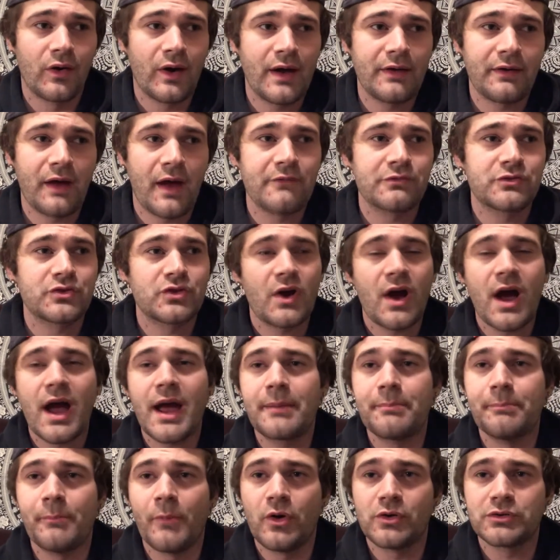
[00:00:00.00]
I've
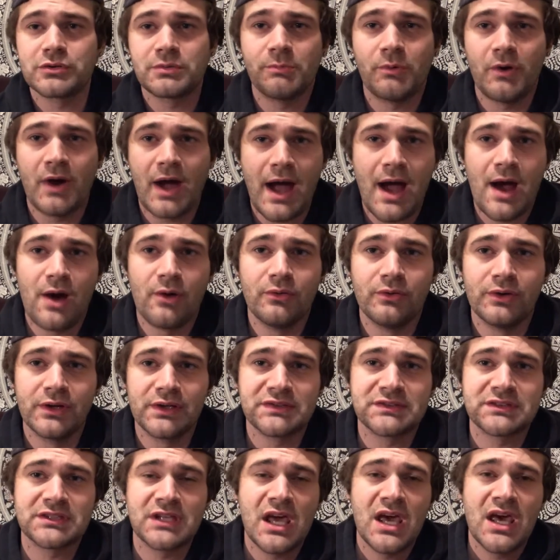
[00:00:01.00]
tried multiple
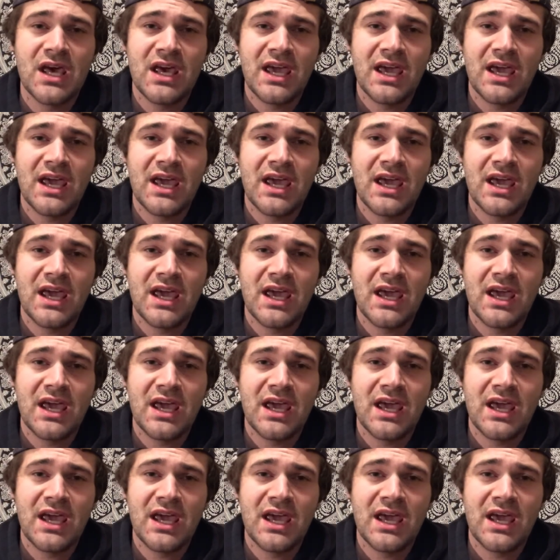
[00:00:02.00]
outlets,